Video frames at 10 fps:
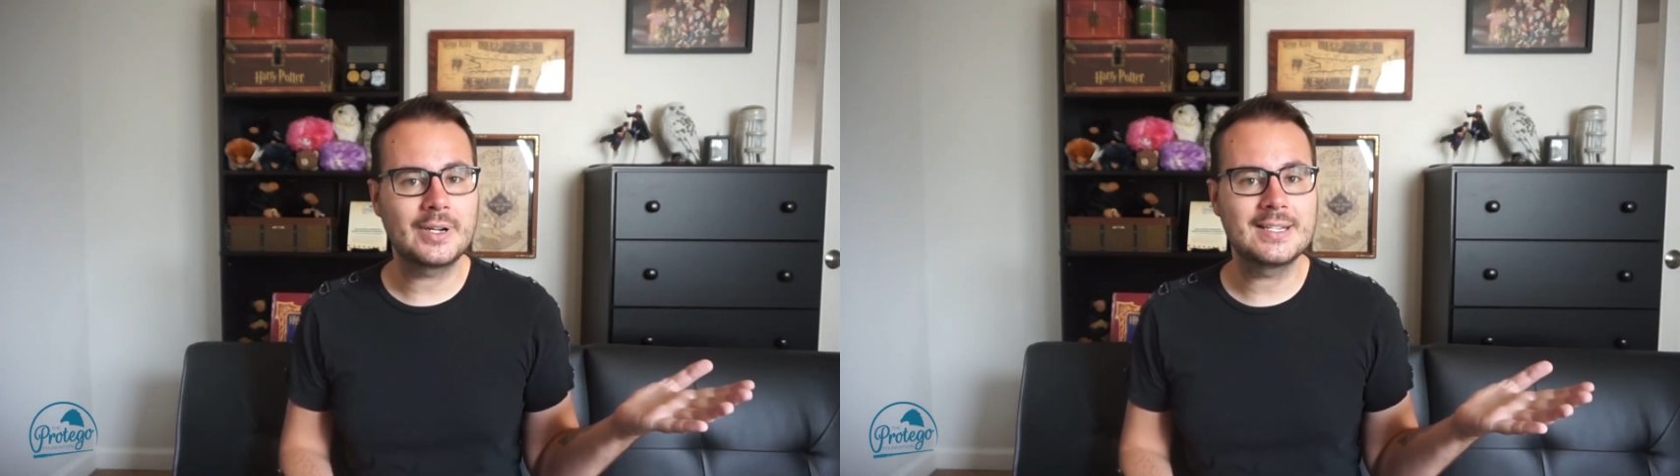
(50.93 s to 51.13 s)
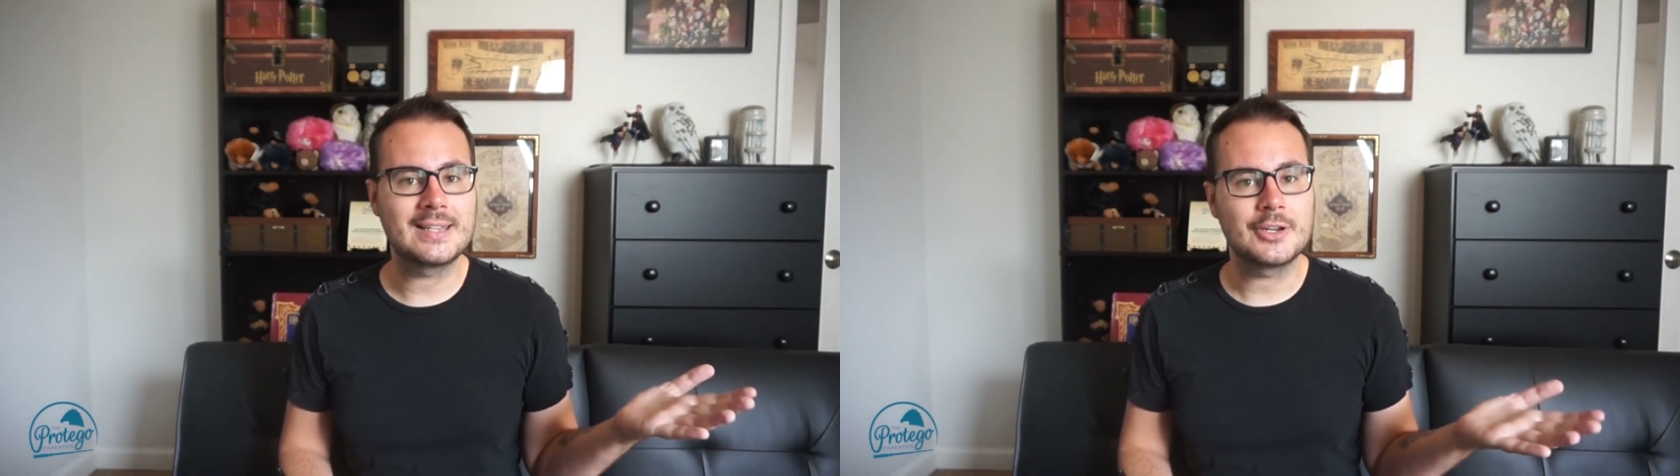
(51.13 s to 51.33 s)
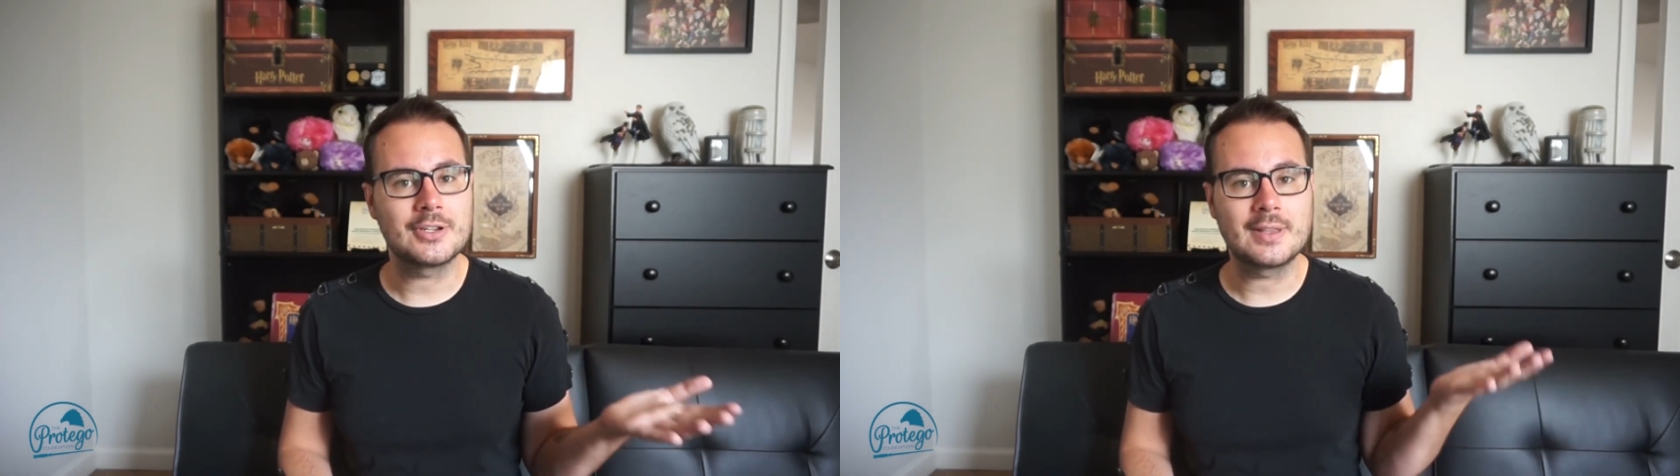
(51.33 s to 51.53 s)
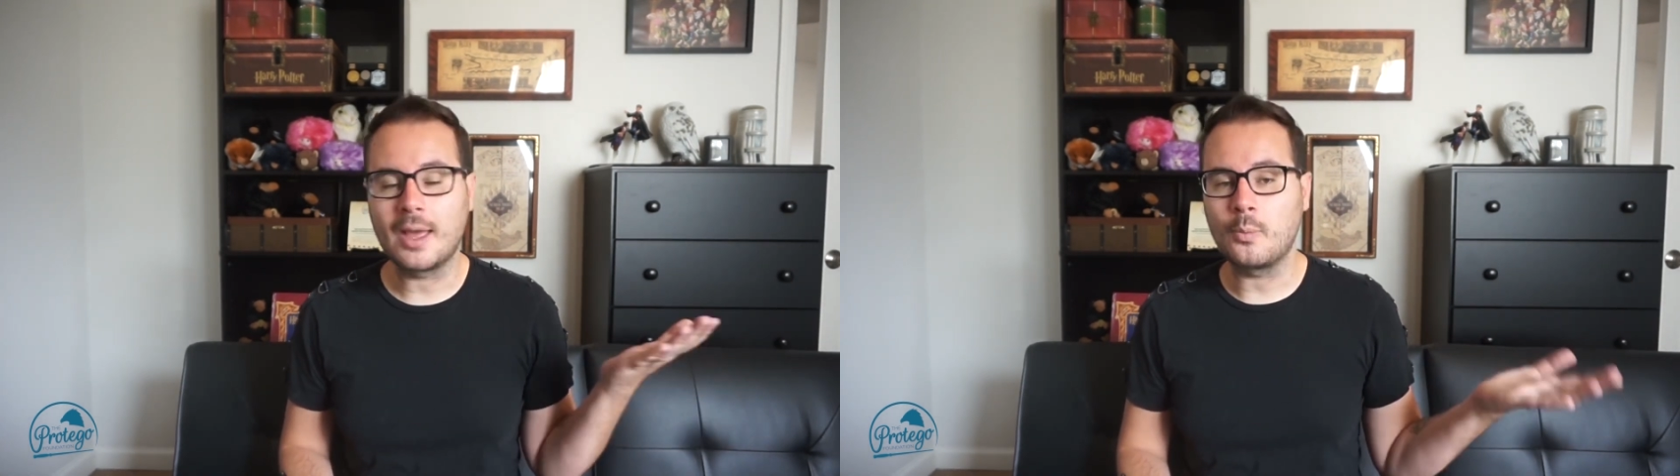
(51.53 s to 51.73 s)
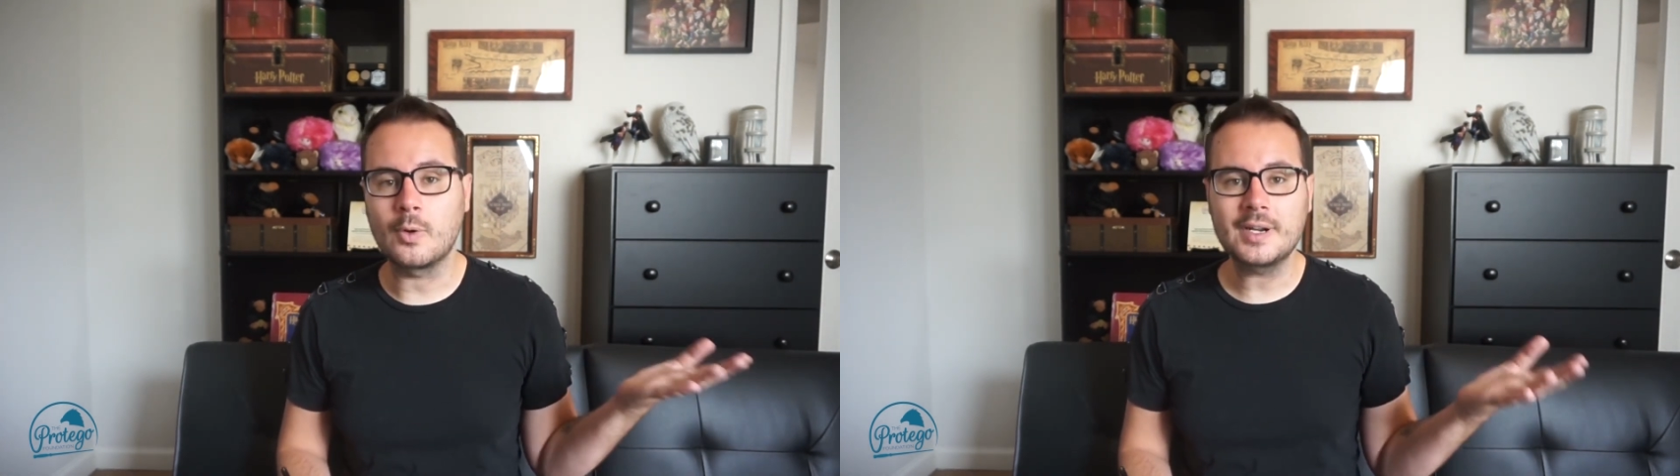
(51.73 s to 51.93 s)
organization
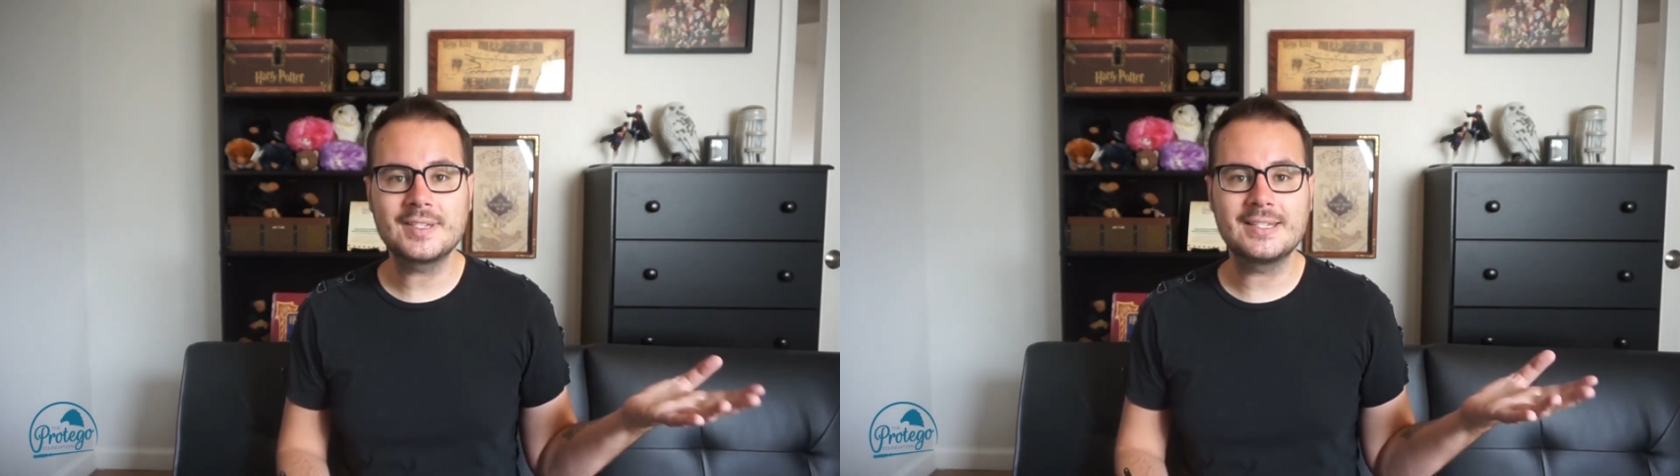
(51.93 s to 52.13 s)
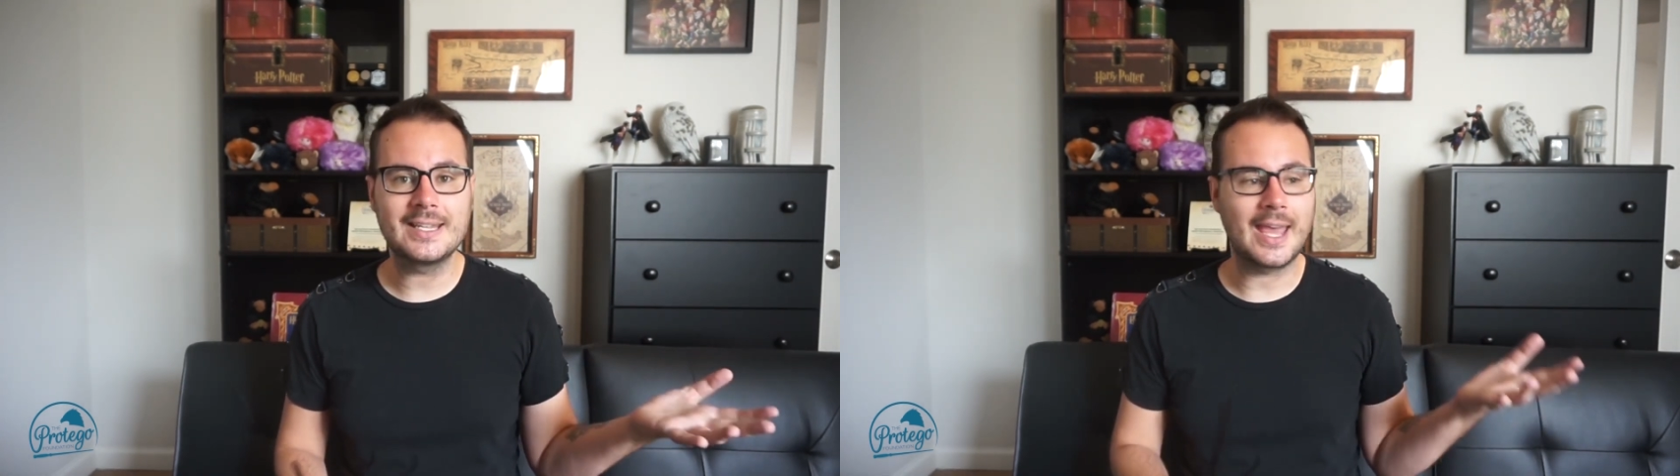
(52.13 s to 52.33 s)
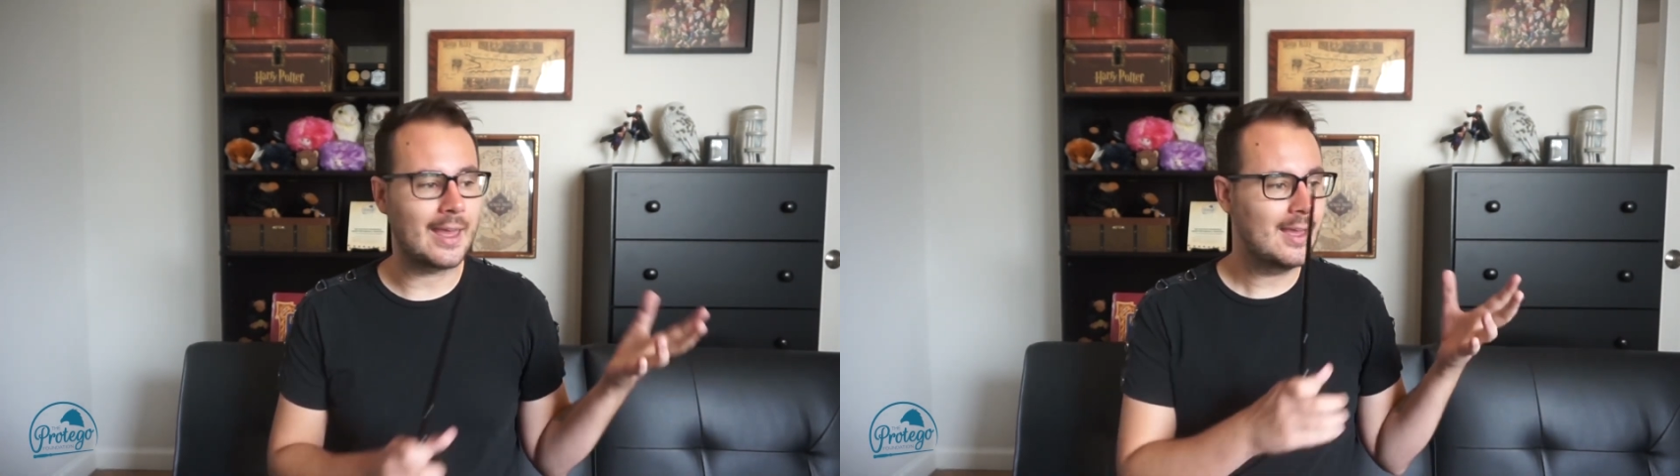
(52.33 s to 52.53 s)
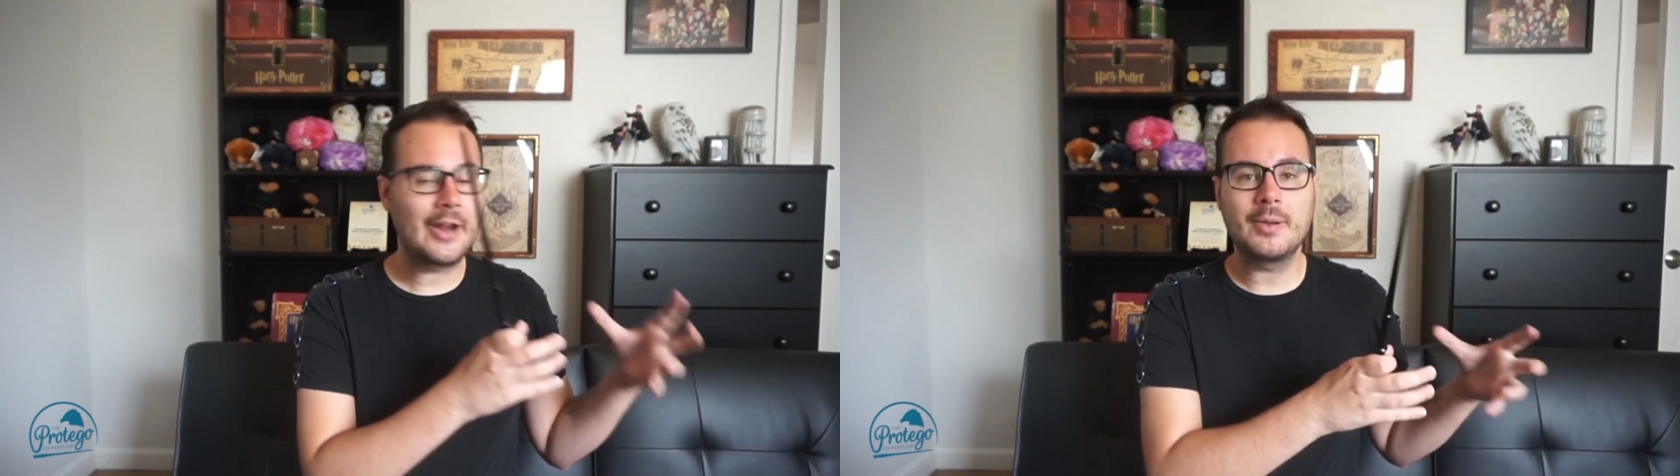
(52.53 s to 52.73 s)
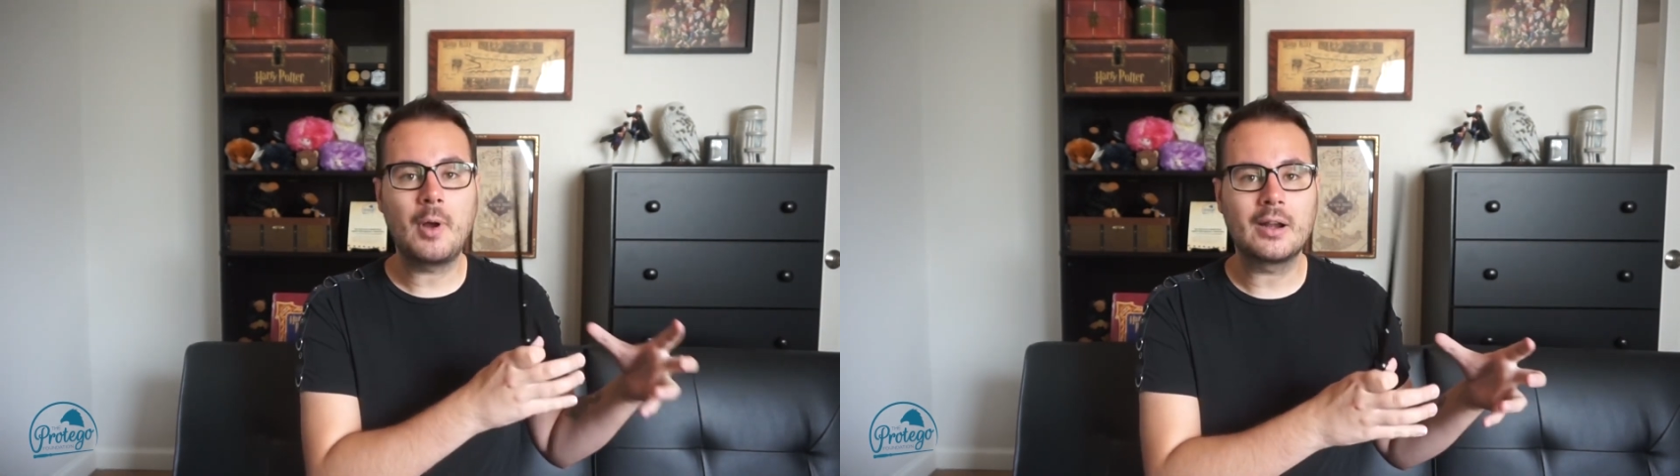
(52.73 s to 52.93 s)
that works to get
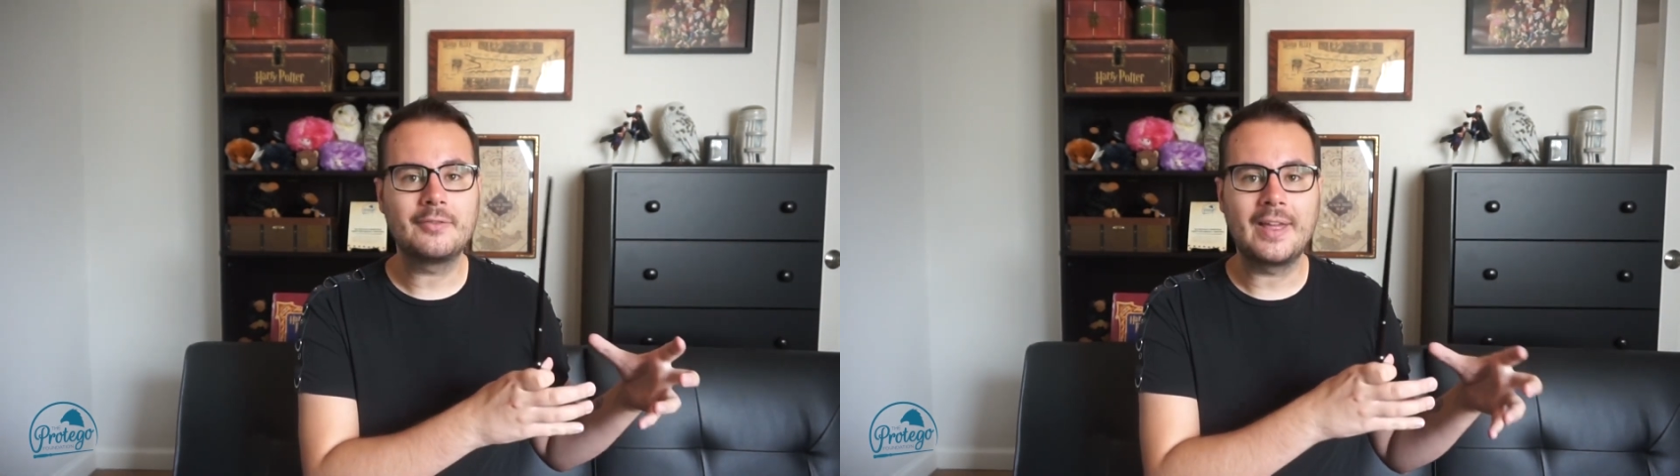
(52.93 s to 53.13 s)
Harry Potter